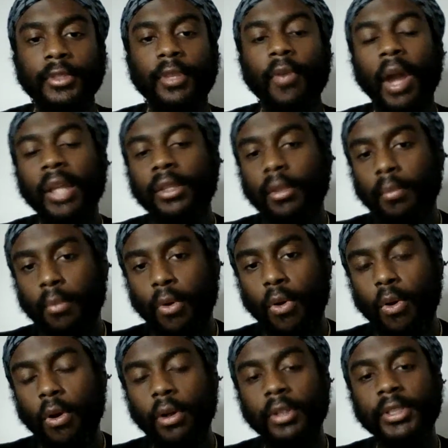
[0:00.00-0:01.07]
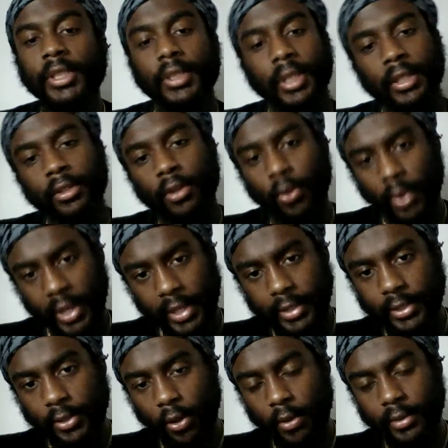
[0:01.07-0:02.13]
right? The Moors and
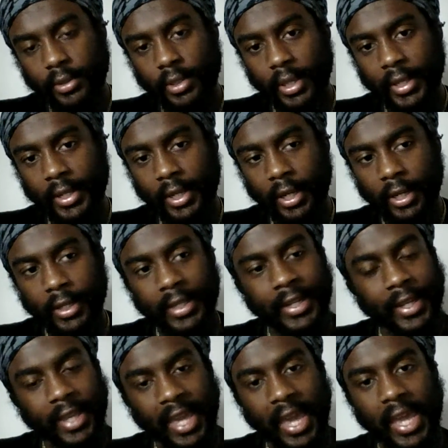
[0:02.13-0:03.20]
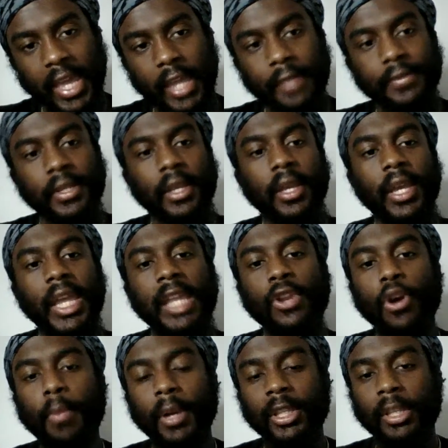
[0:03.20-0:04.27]
Esau in the caves. He knew
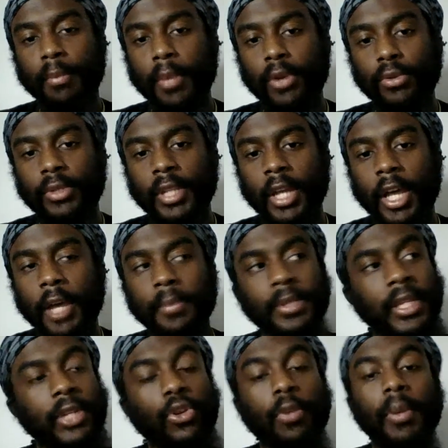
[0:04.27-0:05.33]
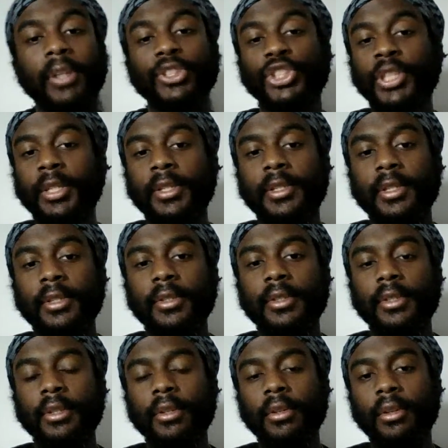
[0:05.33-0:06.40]
about the middle times. He knew about Genesis,